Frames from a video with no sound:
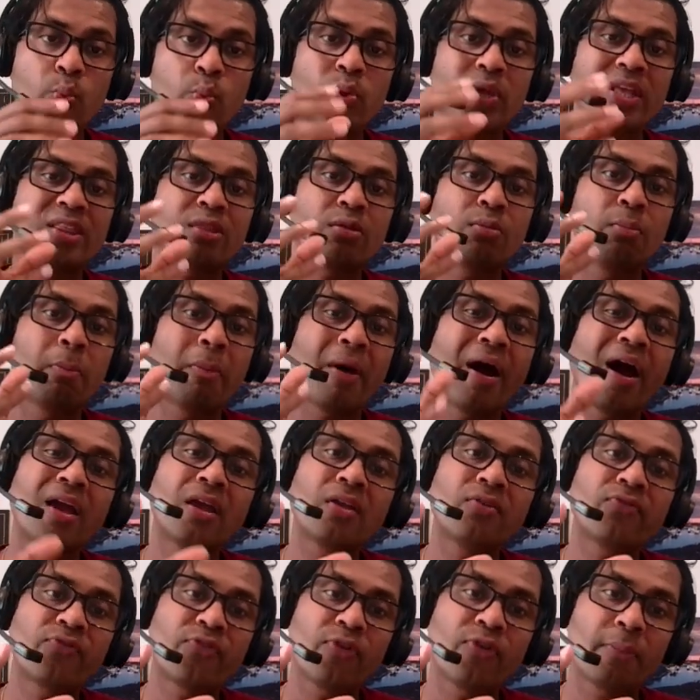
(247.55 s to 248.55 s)
with my
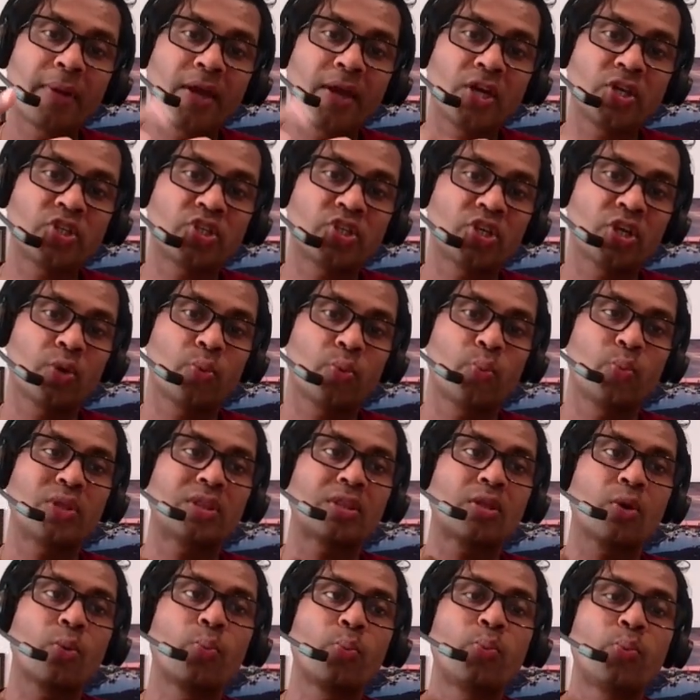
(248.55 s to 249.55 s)
information, with
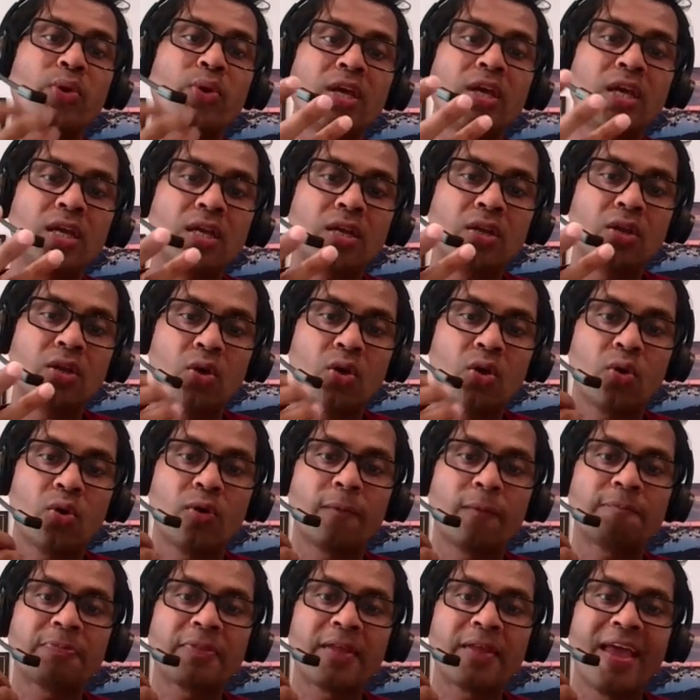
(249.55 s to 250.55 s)
the
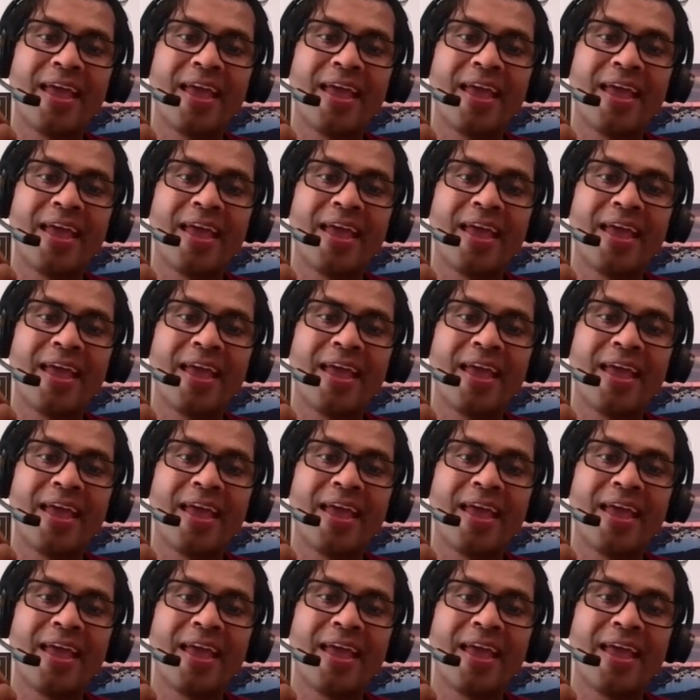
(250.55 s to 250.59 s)
video,